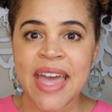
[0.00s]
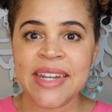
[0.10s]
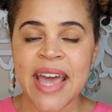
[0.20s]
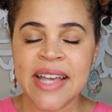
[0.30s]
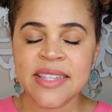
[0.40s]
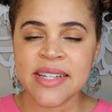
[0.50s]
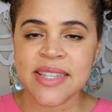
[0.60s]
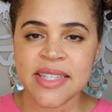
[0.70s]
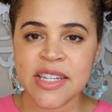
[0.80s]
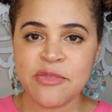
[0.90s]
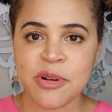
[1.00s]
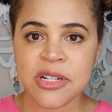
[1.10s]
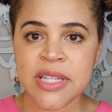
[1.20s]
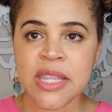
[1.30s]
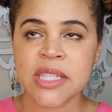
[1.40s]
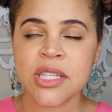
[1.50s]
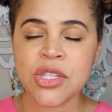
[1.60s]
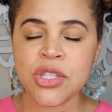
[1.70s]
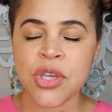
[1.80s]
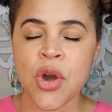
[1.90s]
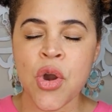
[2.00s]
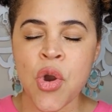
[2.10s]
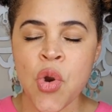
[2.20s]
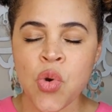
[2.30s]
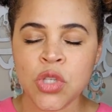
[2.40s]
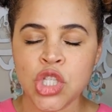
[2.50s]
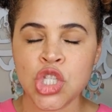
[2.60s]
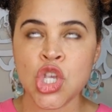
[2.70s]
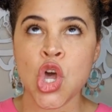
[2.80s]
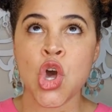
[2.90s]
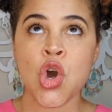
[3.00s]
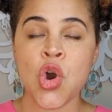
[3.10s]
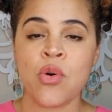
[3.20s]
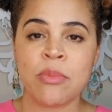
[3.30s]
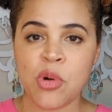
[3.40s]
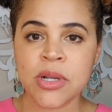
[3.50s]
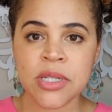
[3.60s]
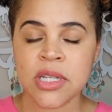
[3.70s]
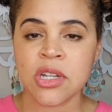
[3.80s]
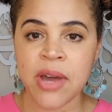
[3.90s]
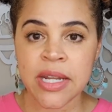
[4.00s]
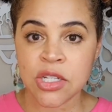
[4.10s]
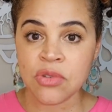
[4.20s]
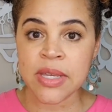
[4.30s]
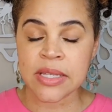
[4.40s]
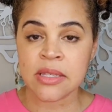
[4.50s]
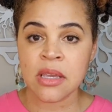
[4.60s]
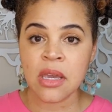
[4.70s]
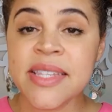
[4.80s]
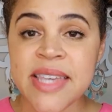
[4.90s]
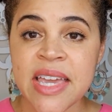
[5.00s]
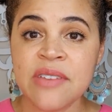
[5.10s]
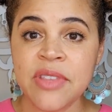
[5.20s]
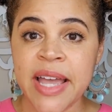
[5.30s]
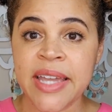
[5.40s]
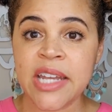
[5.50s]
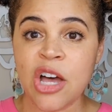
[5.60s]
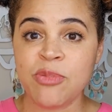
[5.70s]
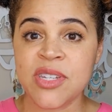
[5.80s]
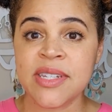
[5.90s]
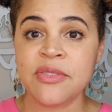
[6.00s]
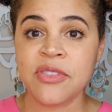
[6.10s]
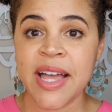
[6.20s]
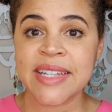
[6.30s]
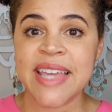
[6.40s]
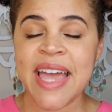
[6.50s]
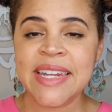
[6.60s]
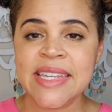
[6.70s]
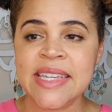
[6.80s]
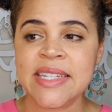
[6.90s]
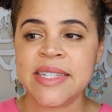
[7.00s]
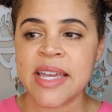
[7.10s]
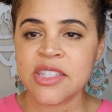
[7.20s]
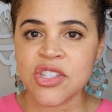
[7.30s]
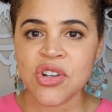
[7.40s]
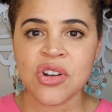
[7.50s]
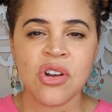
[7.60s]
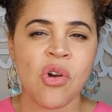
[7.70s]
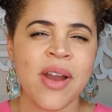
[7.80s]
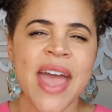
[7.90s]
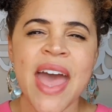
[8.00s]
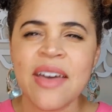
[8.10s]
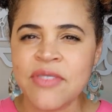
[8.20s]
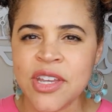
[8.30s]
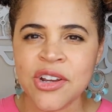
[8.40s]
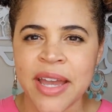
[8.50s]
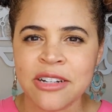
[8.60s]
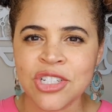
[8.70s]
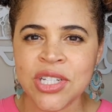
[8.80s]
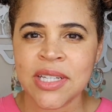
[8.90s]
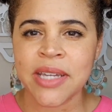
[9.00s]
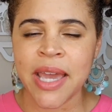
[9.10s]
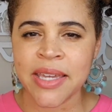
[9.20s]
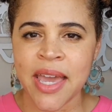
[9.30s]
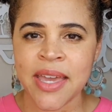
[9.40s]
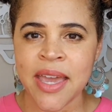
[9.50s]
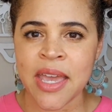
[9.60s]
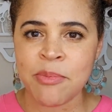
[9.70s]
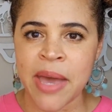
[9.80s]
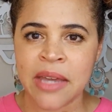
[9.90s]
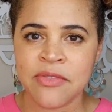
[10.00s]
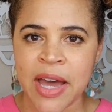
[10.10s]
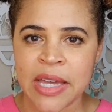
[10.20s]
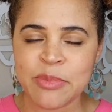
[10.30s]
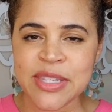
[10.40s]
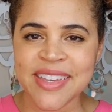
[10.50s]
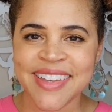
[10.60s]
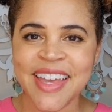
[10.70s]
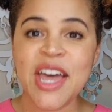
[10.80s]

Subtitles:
And as a sensitive person, this is so important to know how to do this. This egg of light helps to deflect any denser or heavier energy, aka bad vibes,